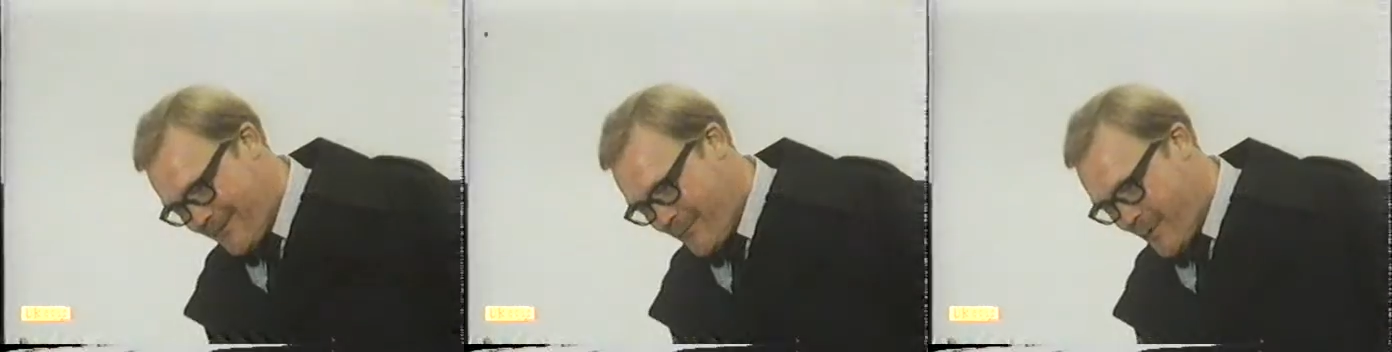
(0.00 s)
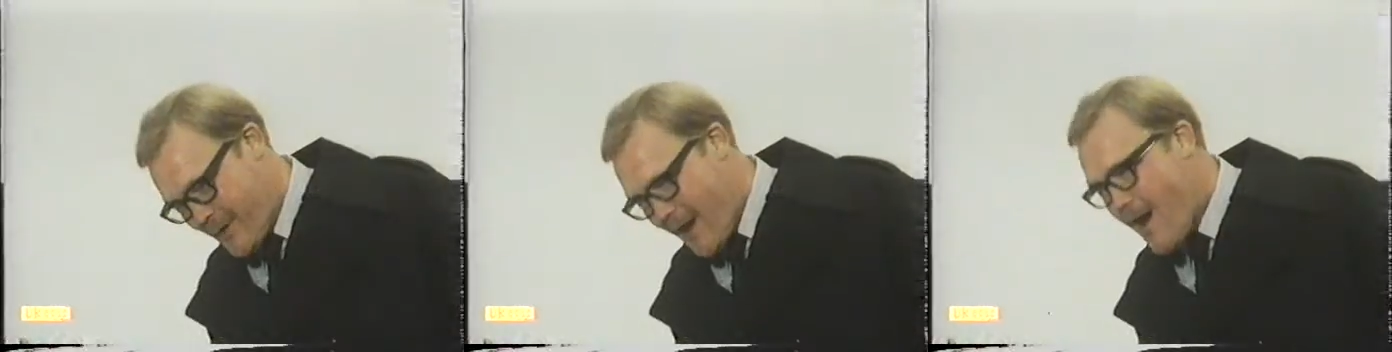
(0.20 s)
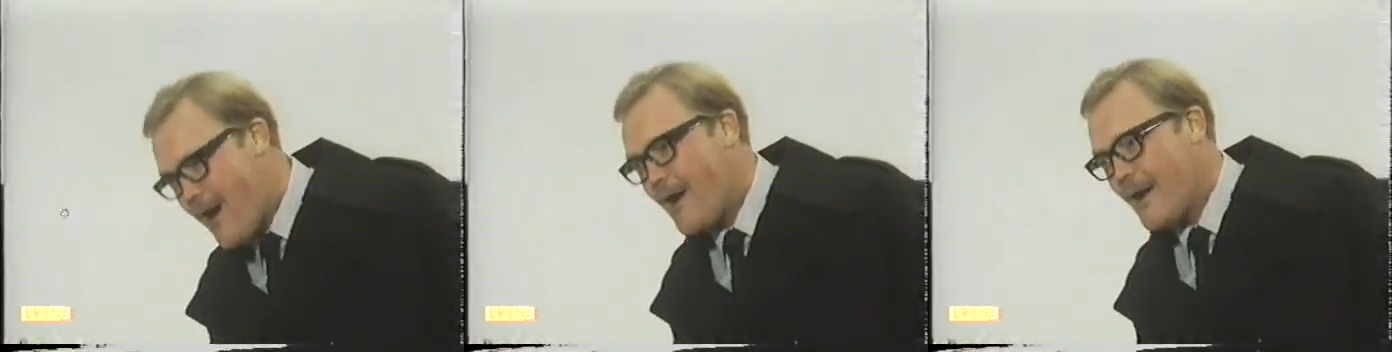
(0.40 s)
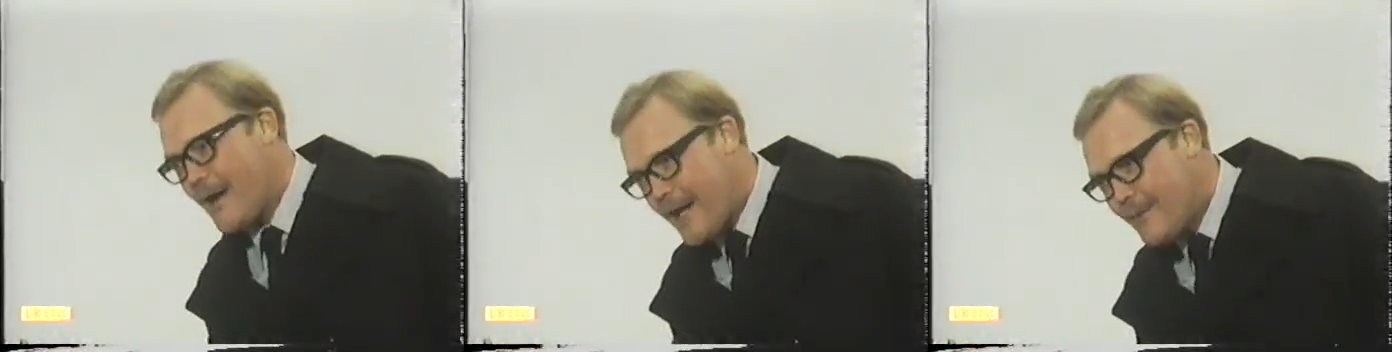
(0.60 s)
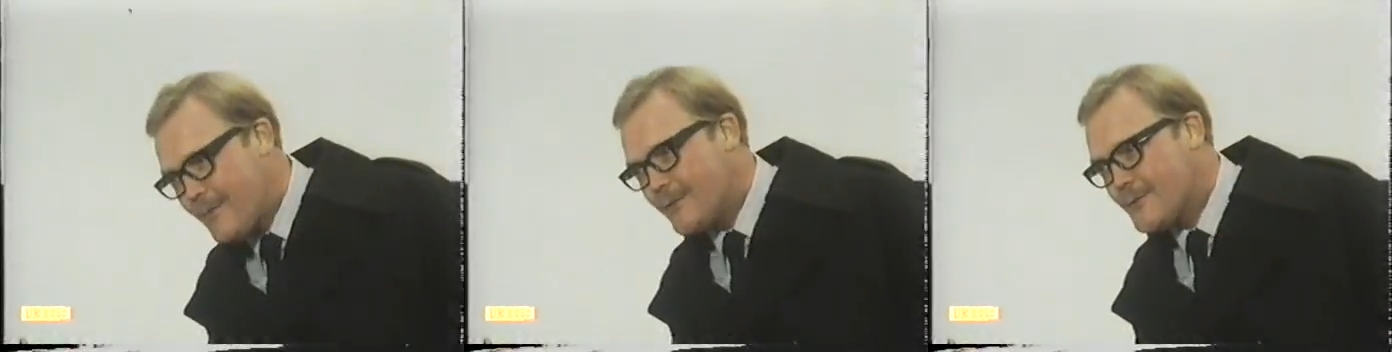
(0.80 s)
that we are
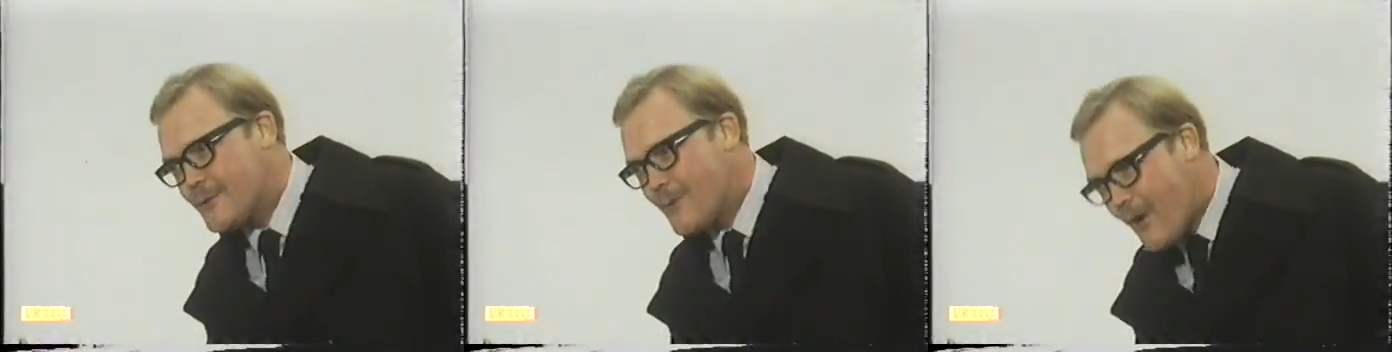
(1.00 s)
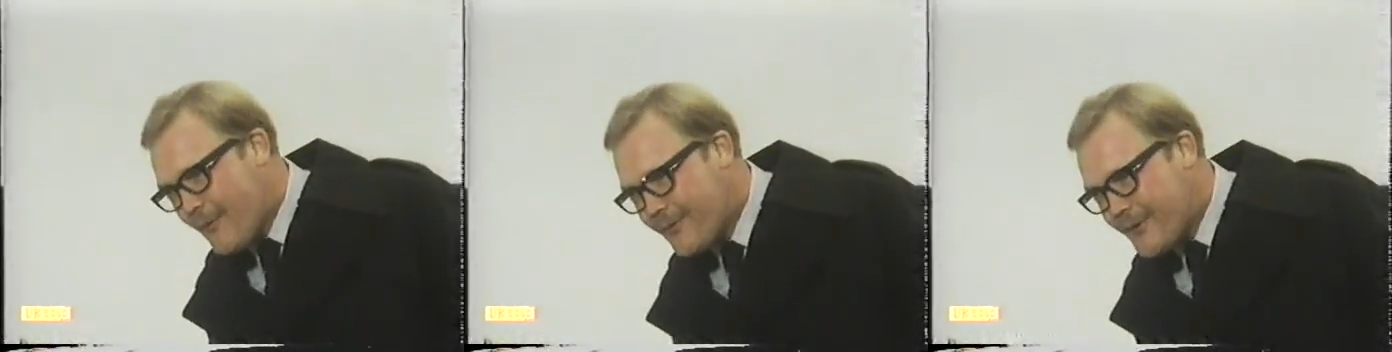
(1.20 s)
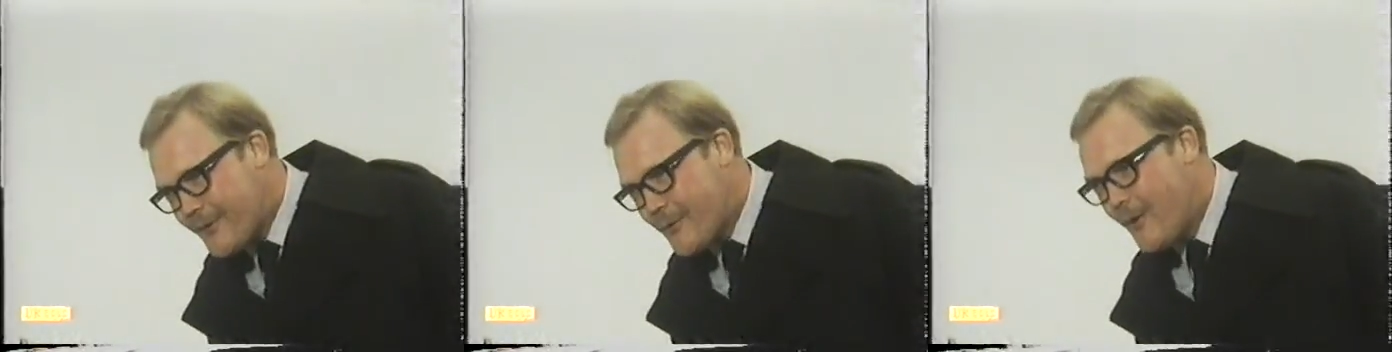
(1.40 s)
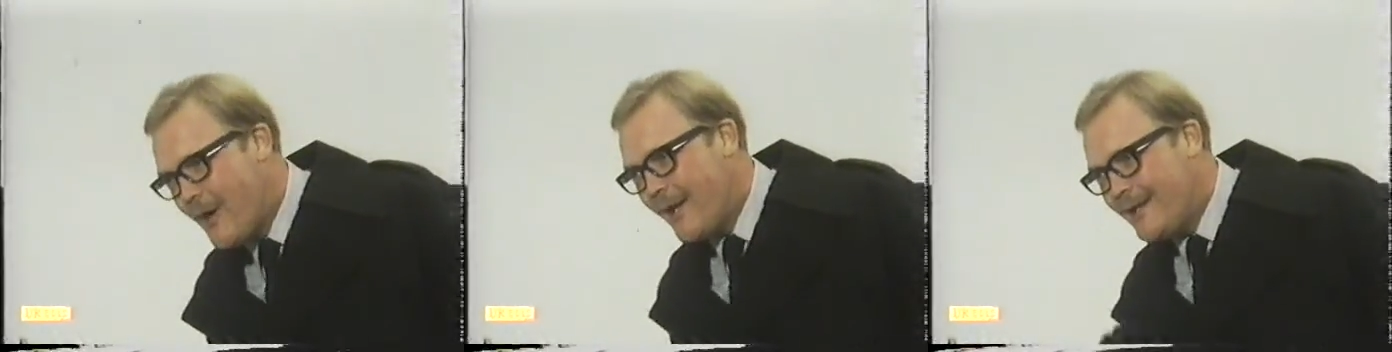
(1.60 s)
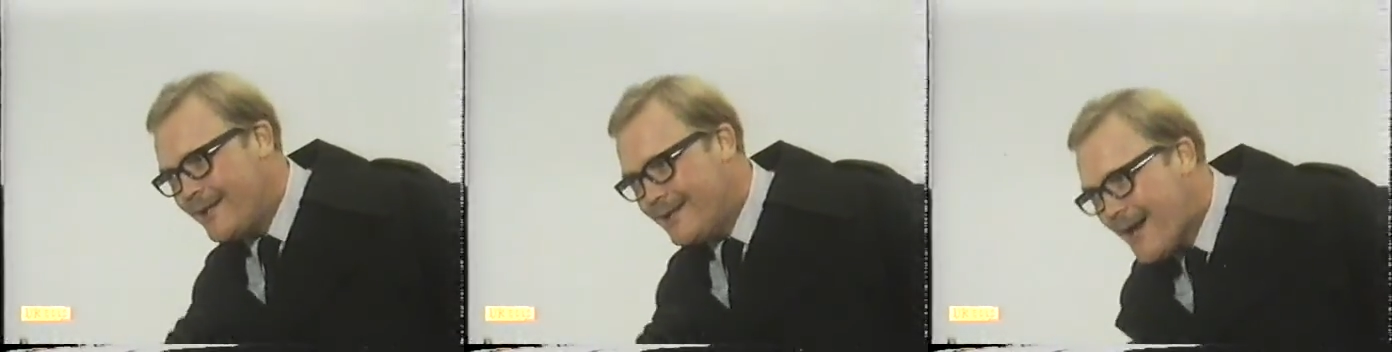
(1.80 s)
able to offer you
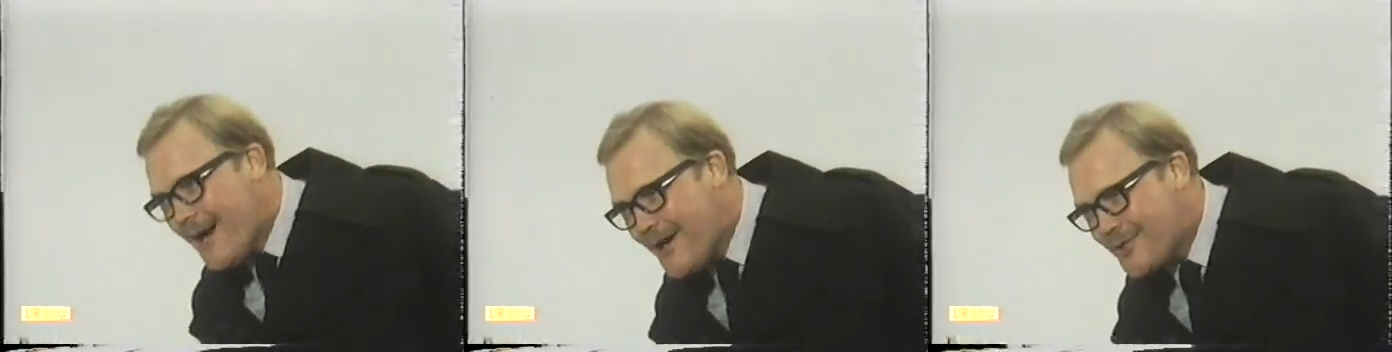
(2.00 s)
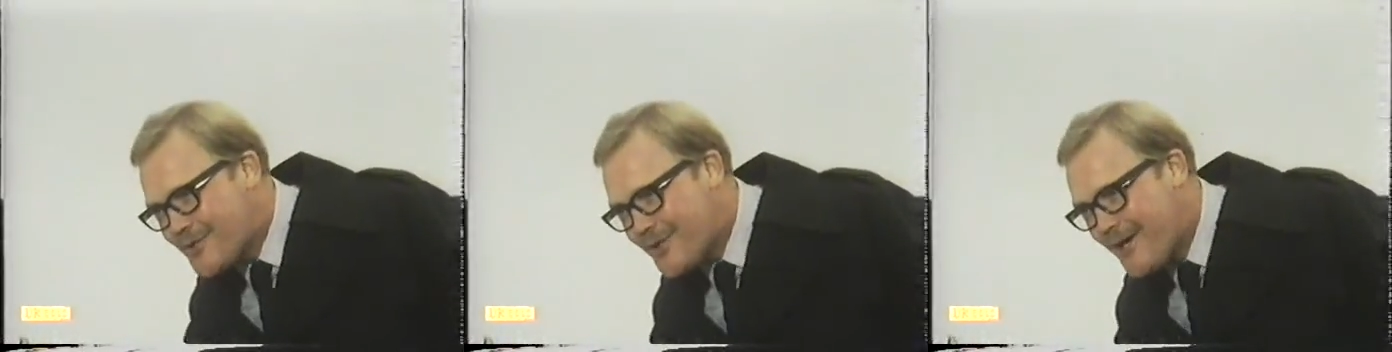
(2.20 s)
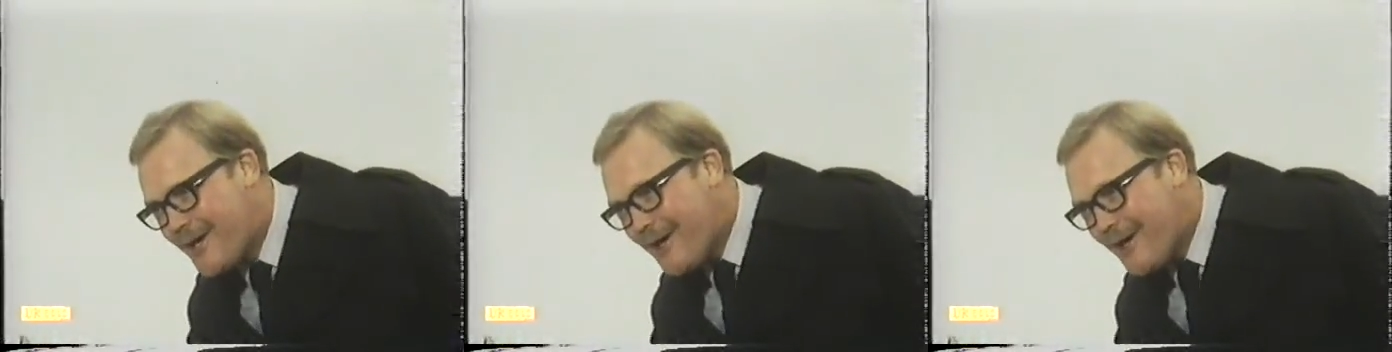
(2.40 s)
larger